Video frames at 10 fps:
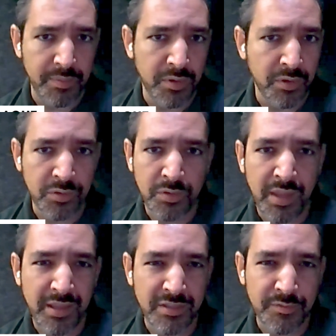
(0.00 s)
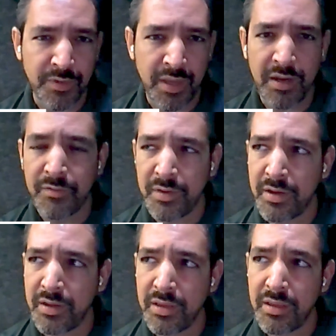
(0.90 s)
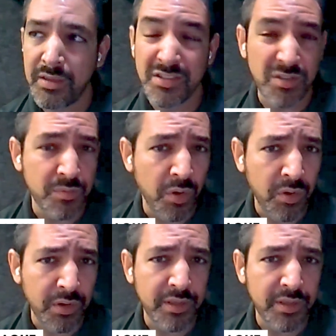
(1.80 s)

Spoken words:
Today is very, very small.